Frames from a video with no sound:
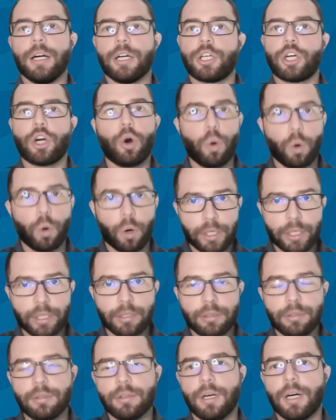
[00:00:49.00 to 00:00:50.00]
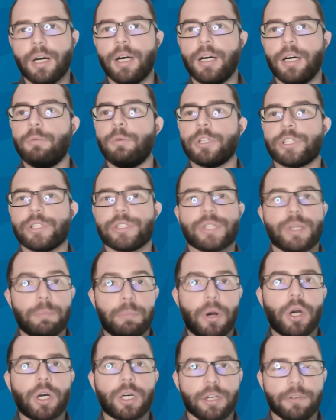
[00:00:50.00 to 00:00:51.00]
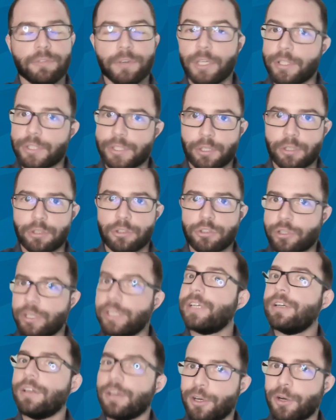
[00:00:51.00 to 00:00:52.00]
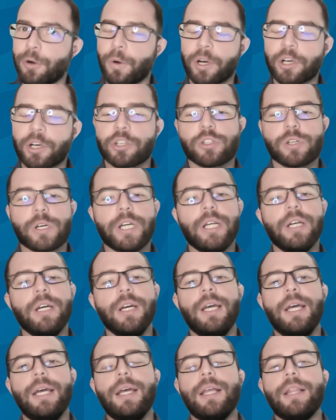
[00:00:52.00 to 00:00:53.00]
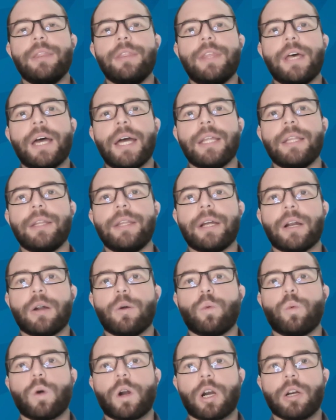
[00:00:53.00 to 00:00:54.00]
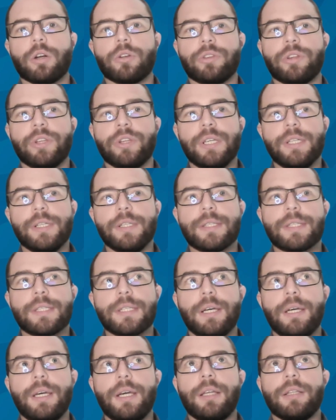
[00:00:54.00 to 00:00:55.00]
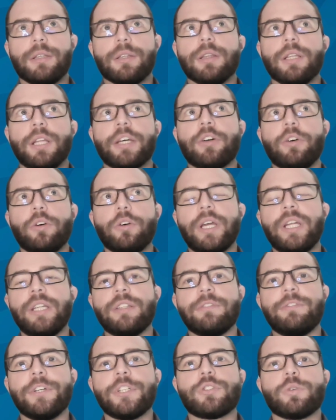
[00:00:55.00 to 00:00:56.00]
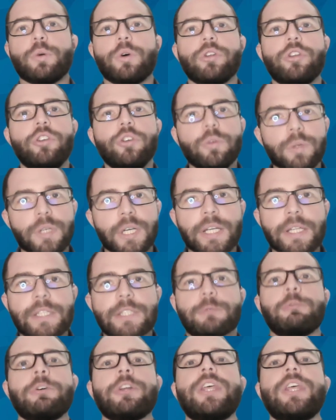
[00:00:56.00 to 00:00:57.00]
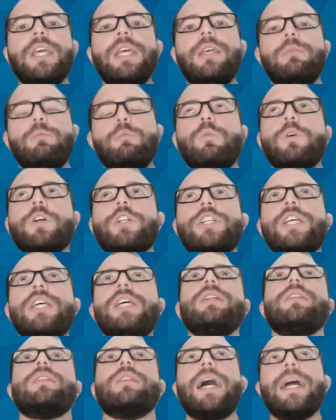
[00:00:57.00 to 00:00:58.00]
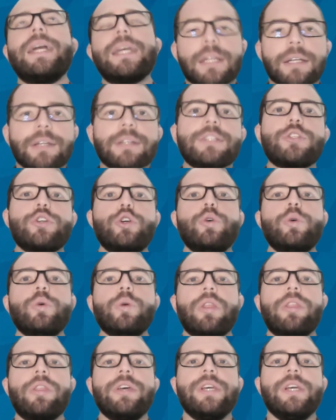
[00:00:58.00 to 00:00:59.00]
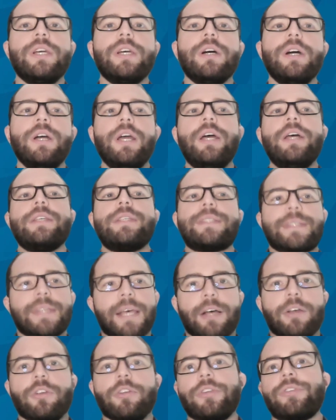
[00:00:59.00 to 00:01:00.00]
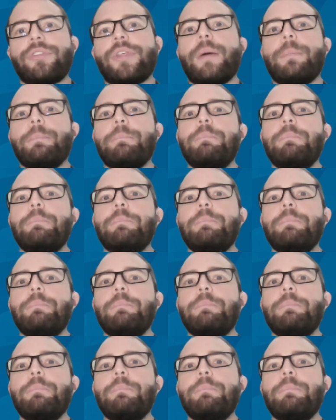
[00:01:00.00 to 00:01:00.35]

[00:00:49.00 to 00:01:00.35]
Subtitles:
cork, which is the bark of a certain tree, a cork tree, that there were these little individual units with which he likened to the cells that